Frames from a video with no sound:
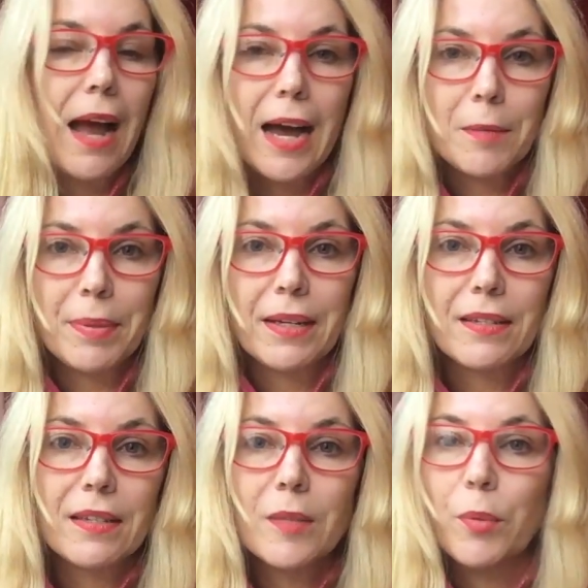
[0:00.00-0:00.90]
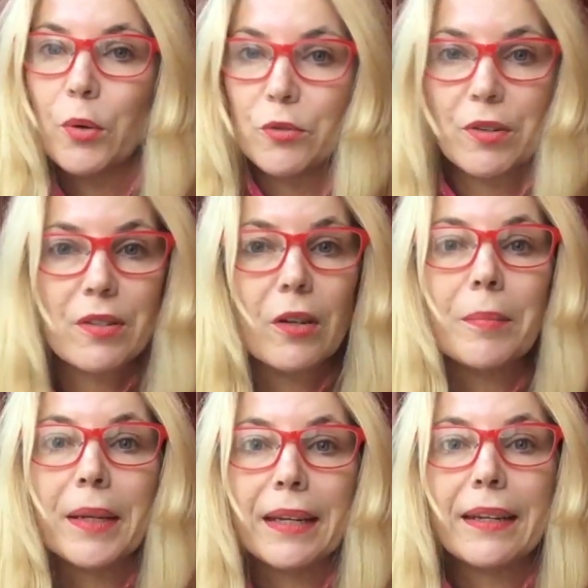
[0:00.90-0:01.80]
art pieces, portraits
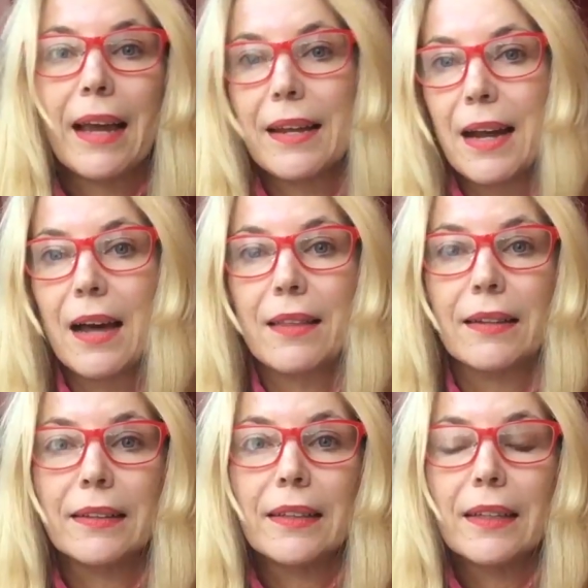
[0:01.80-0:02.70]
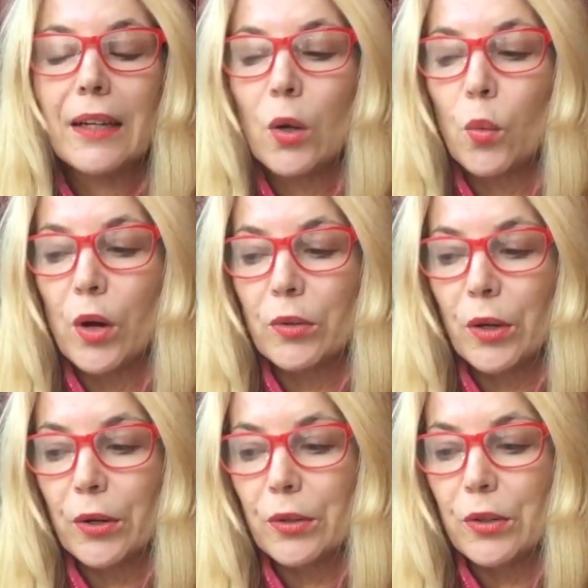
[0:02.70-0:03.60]
on me and other
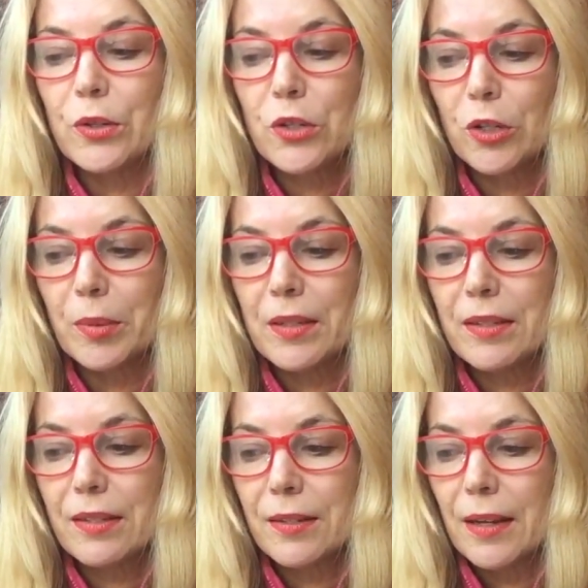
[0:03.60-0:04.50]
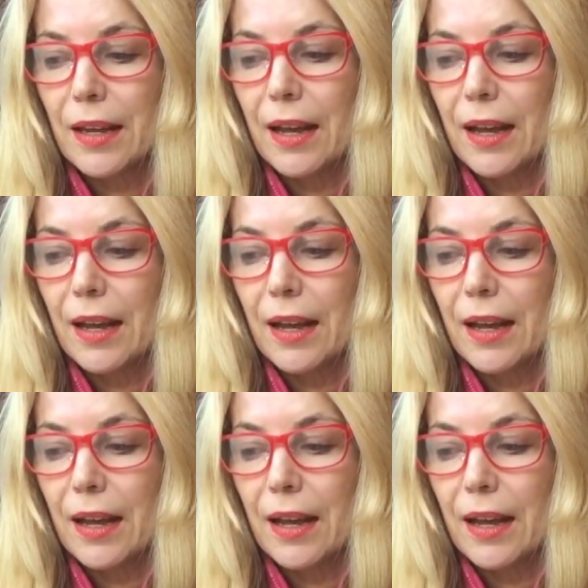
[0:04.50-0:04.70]
well-known YouTubers